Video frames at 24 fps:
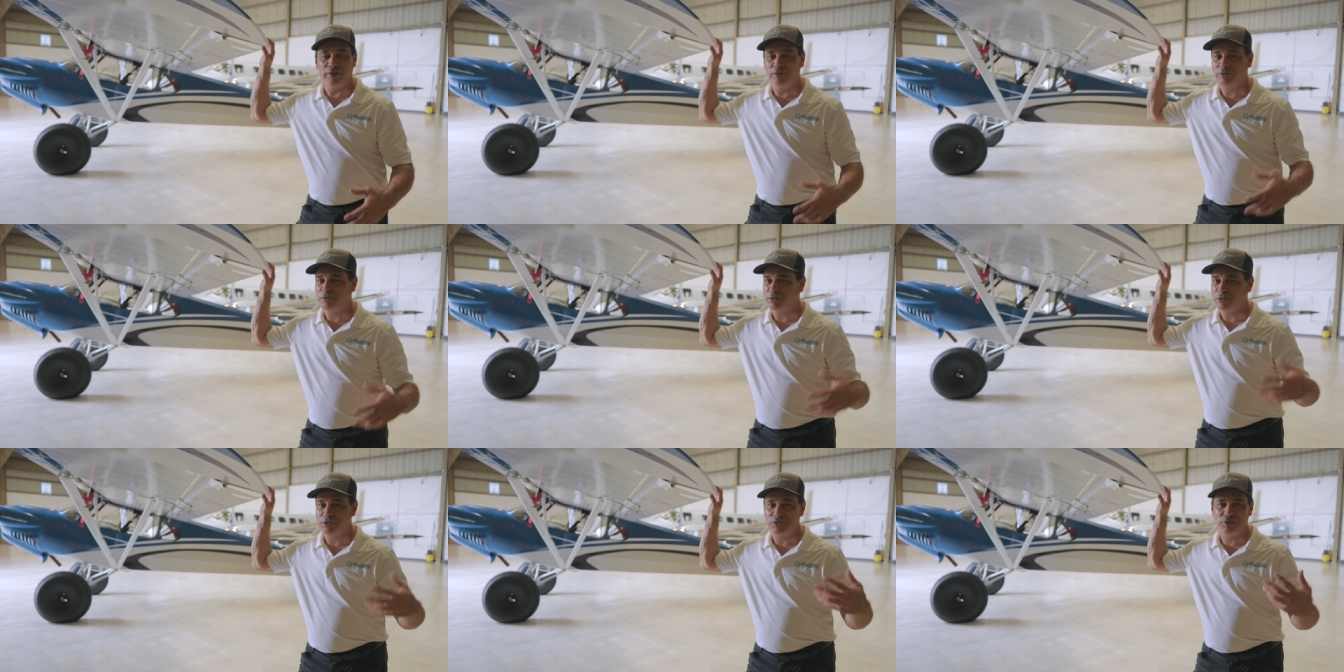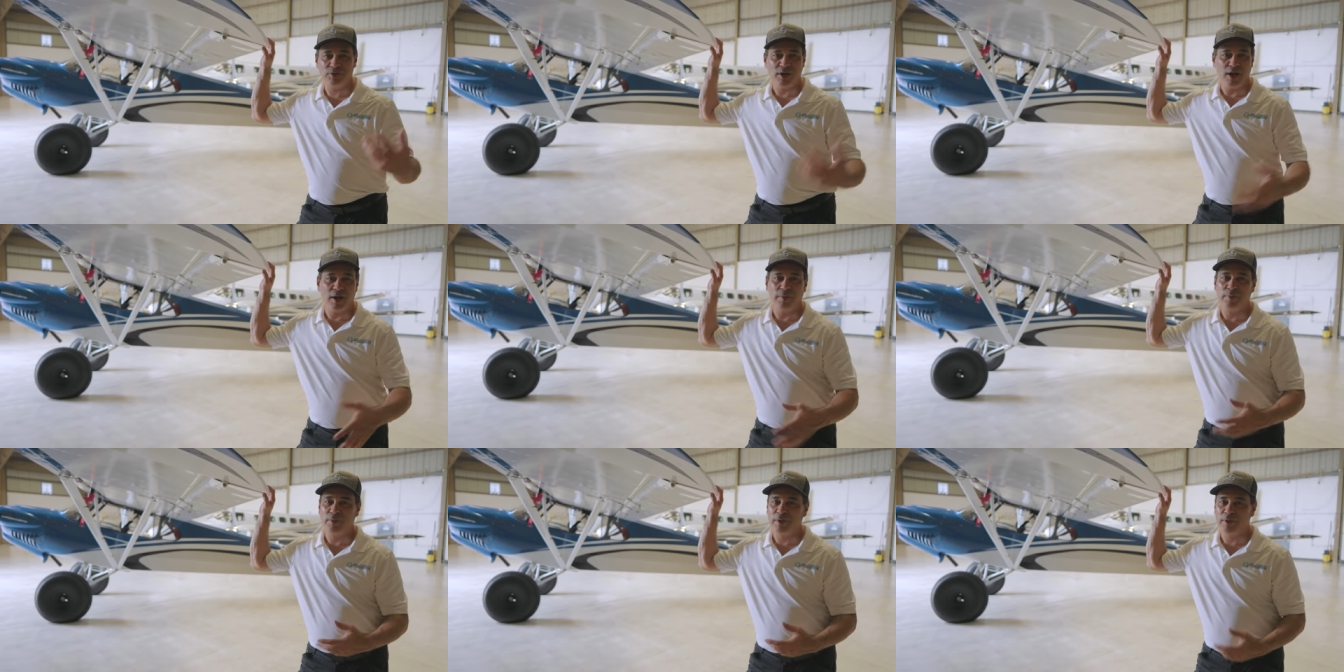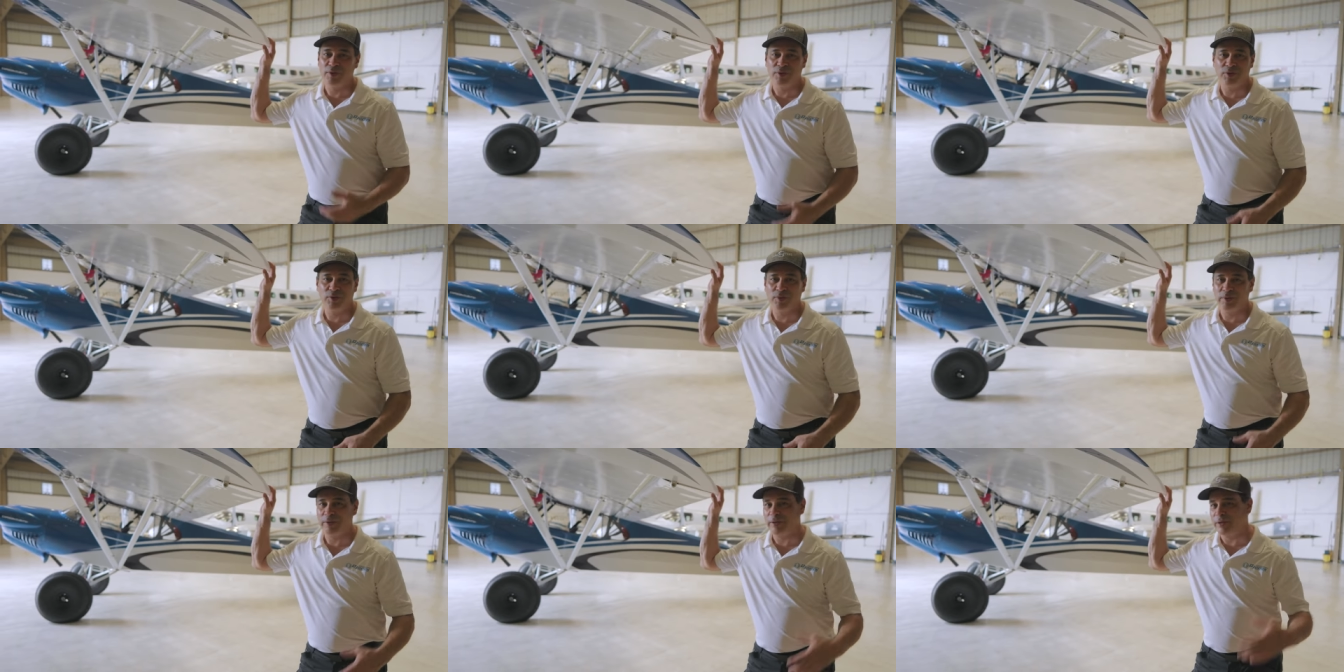You just strap
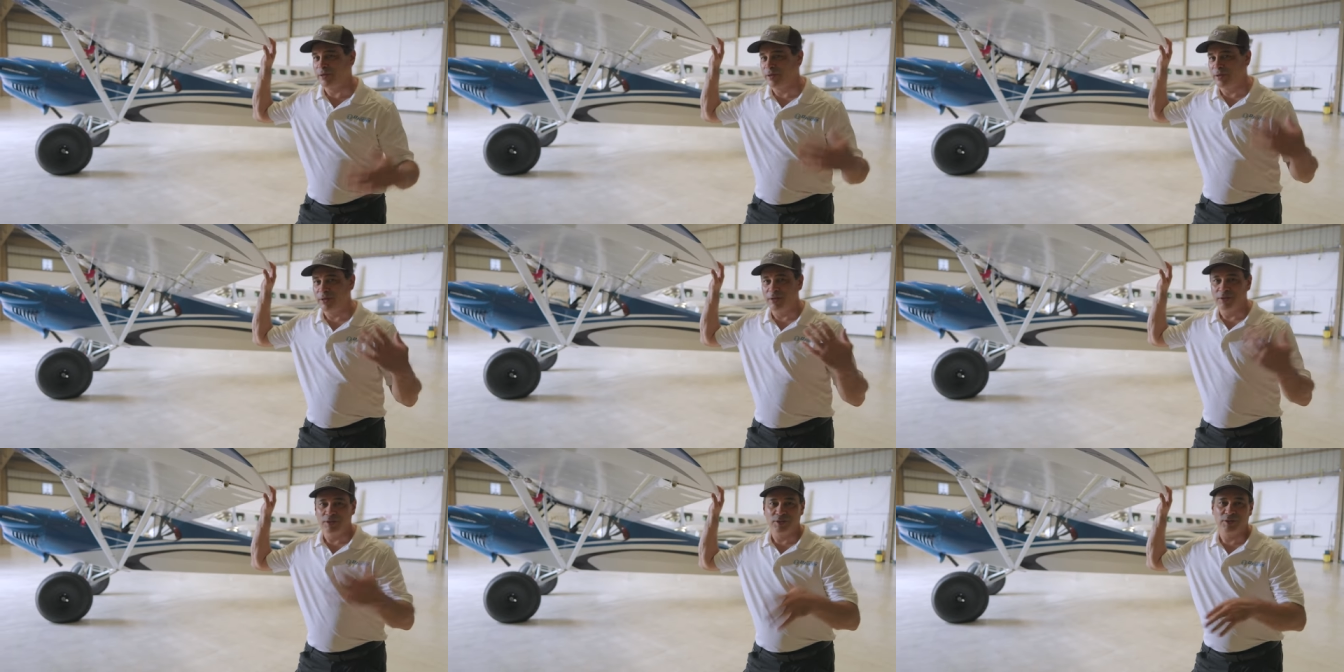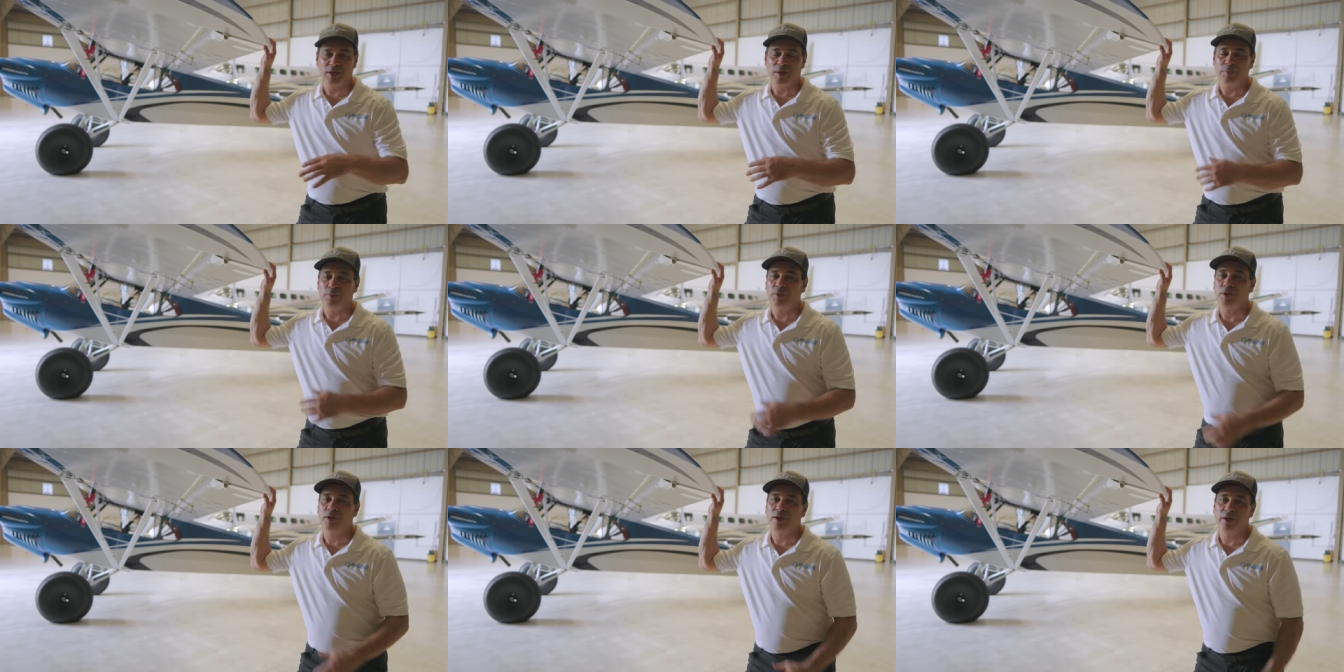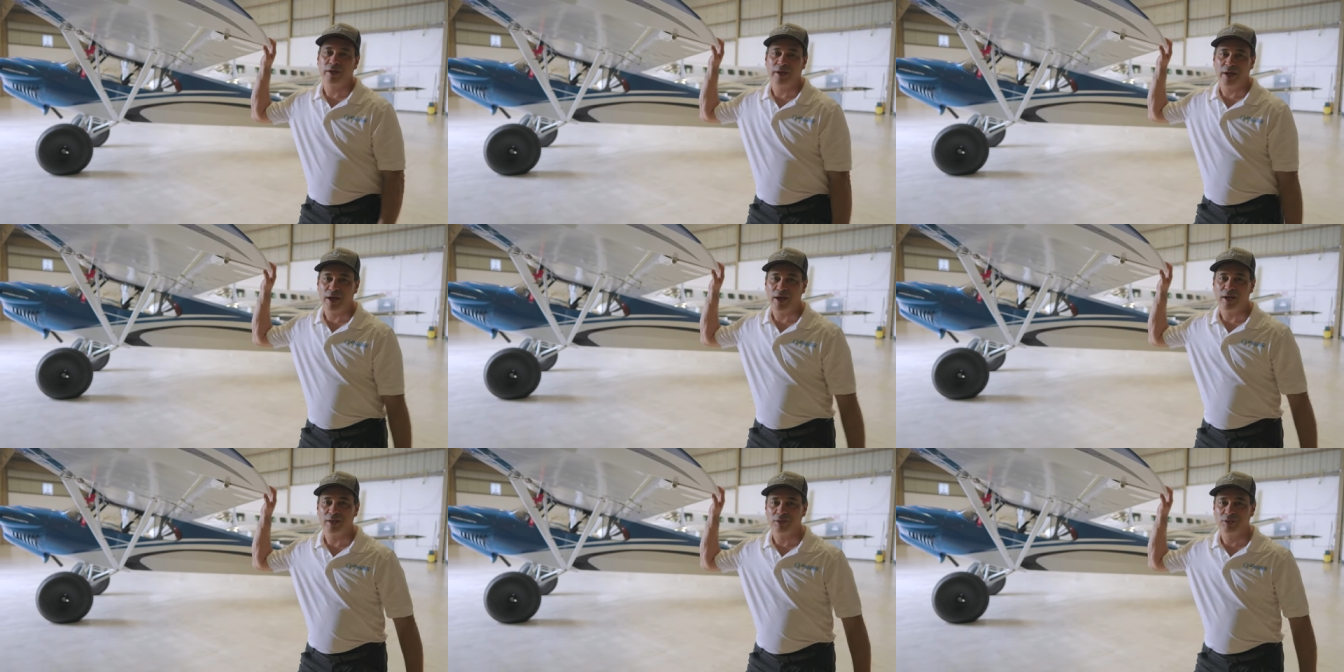into it, step on the
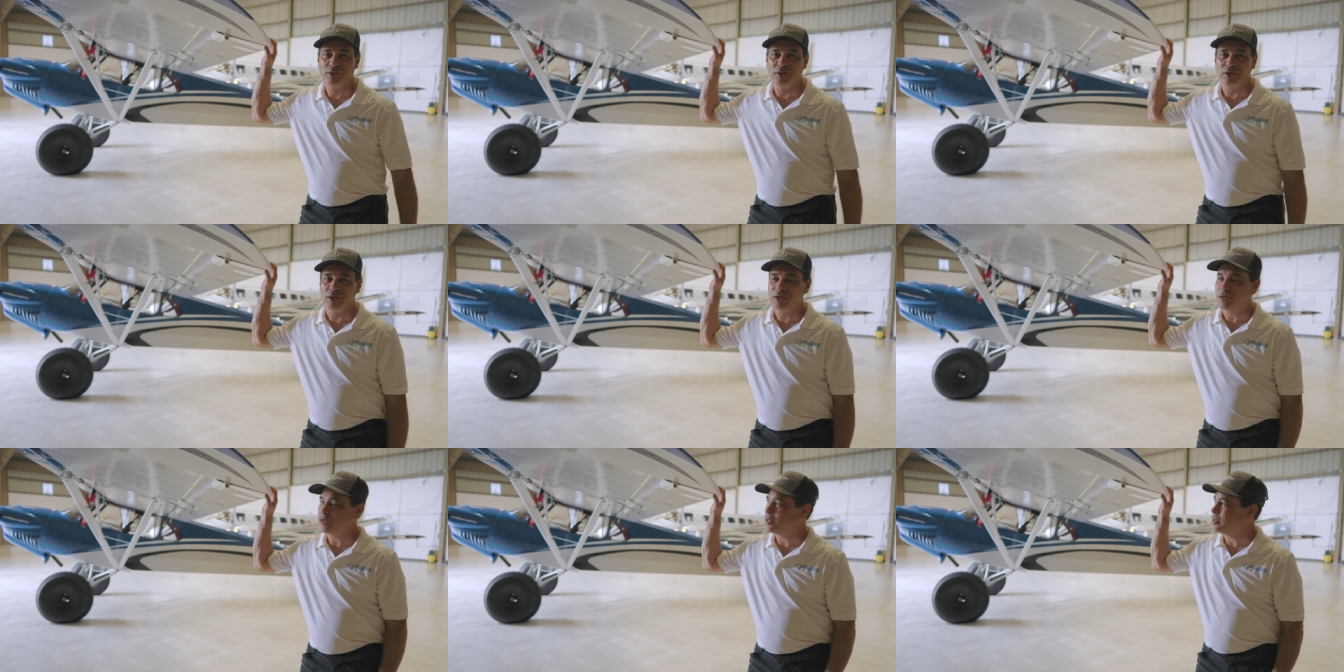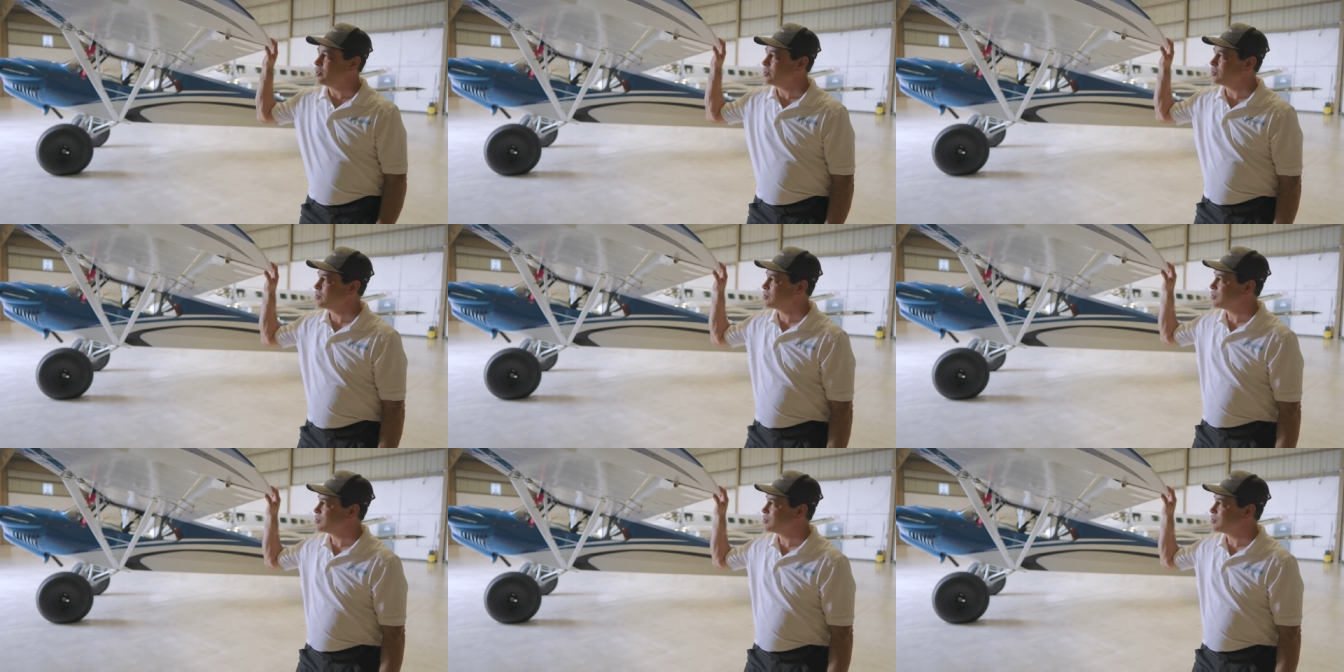gas and go.